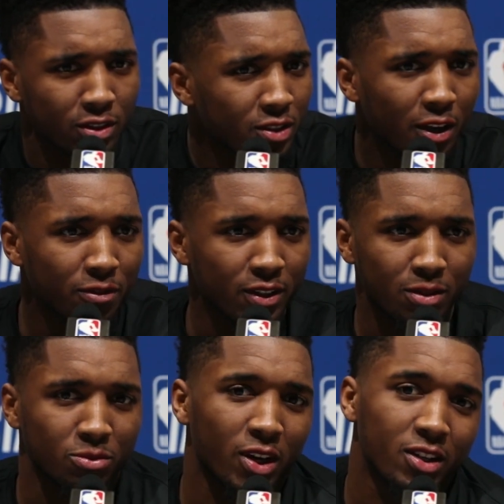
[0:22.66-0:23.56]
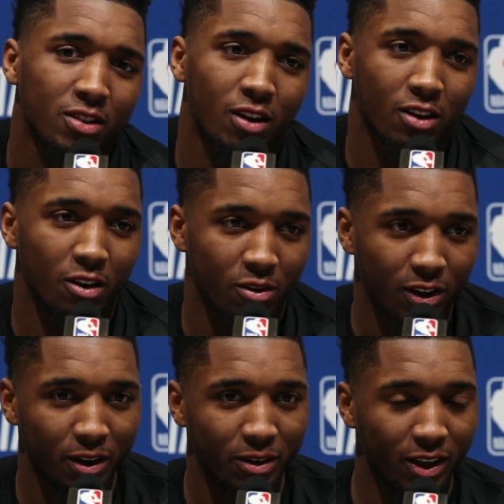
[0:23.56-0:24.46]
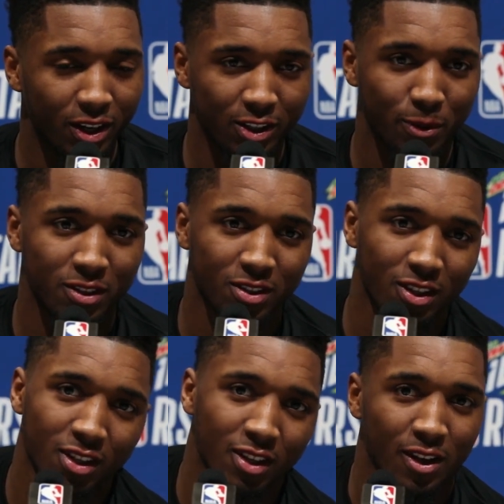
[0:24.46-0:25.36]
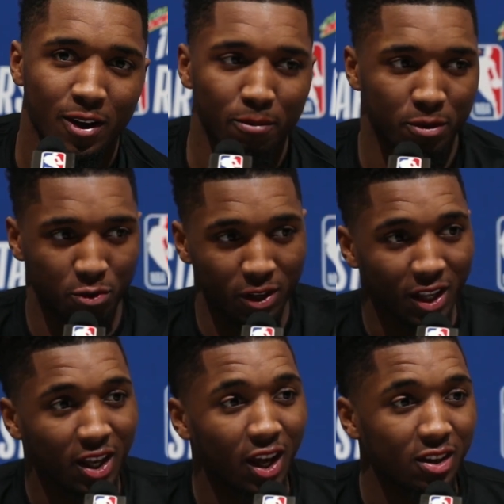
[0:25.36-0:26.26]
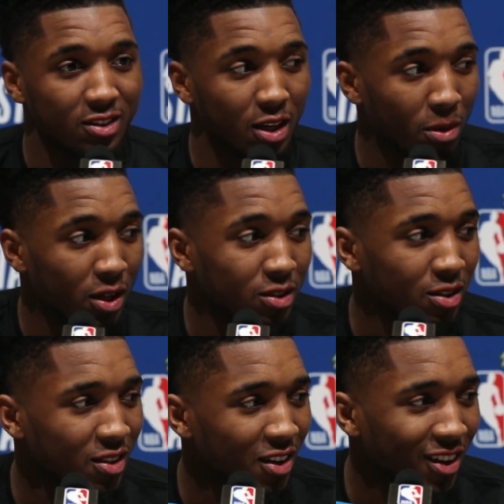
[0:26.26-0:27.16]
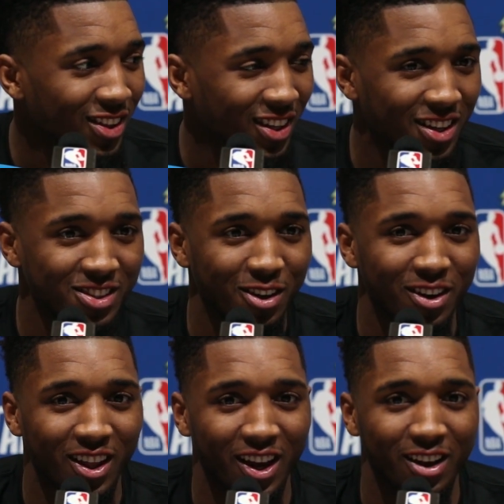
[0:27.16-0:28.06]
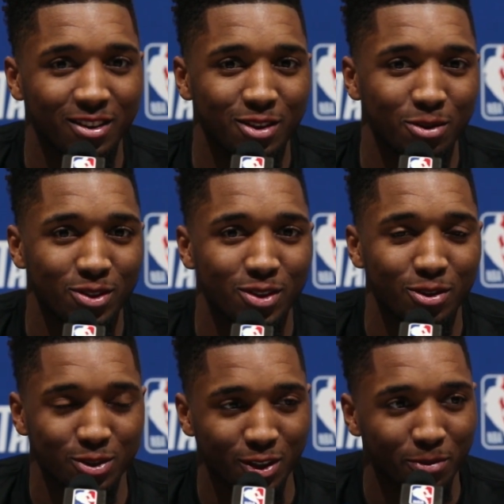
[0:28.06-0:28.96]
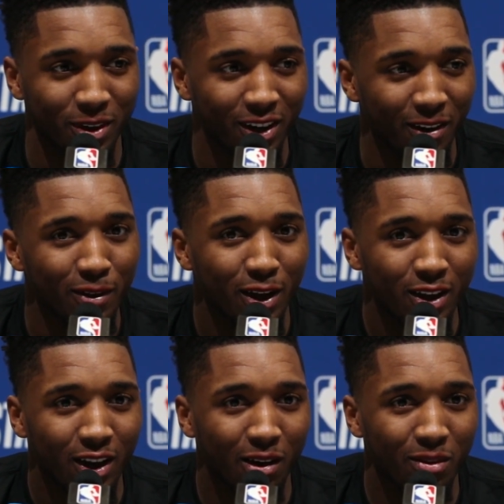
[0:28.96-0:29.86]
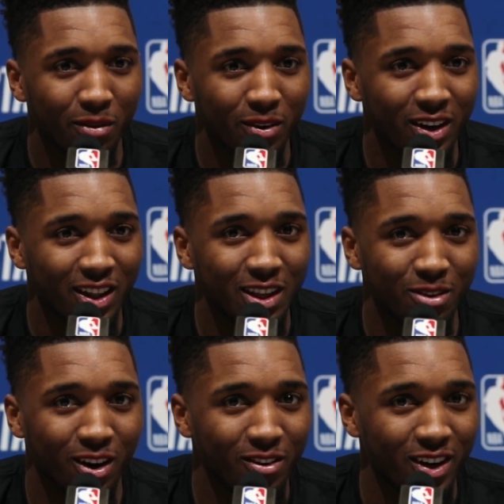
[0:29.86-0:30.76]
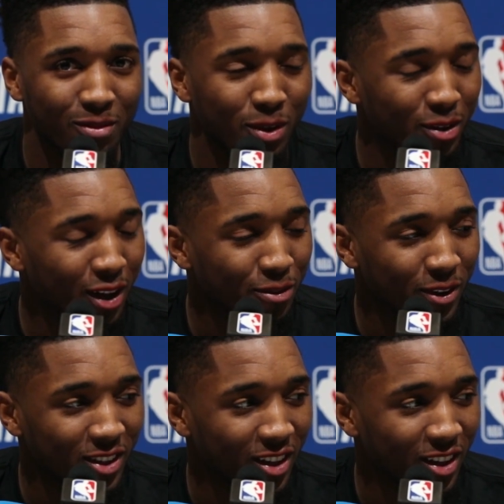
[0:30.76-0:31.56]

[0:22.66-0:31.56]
there's definitely some trash talk going around, and especially between the Kings teammates, you know, I think because they got 2-2. So, but I'm ready. I think we're all ready. It'd be a lot of fun